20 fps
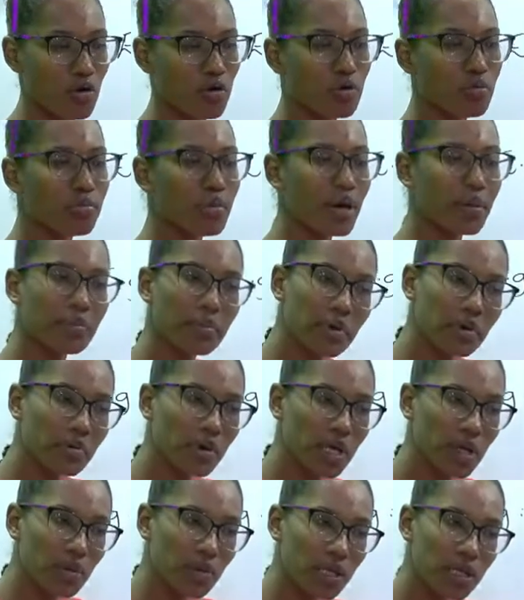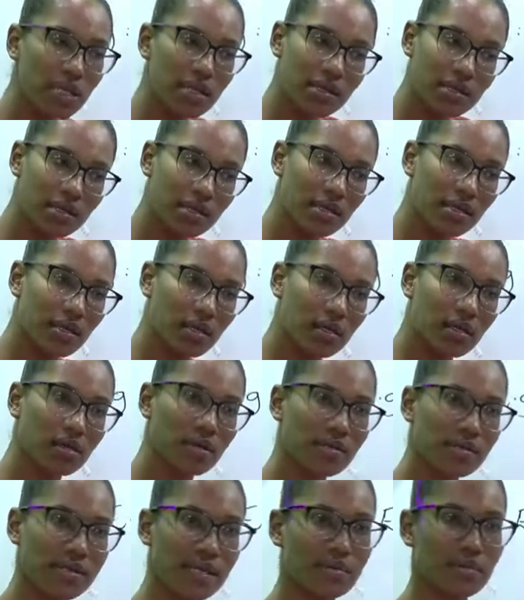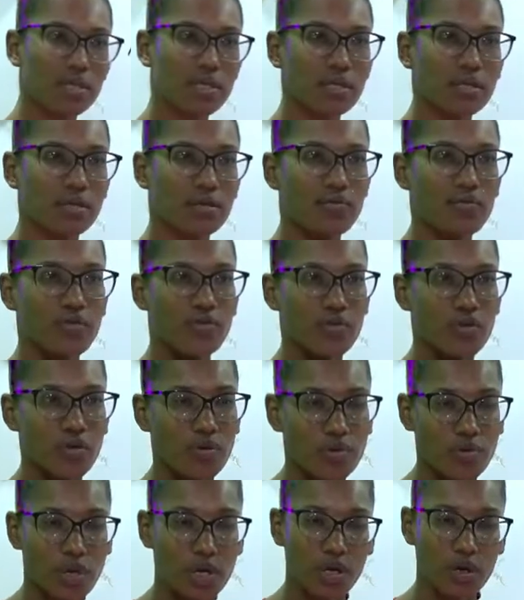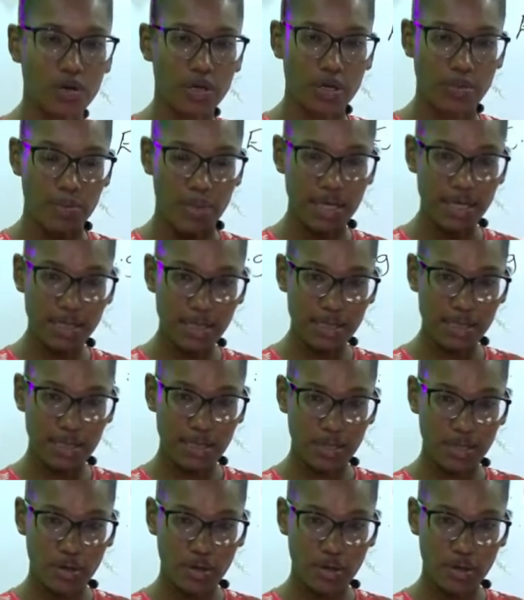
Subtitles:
Remember when we did the subject and verb agreement?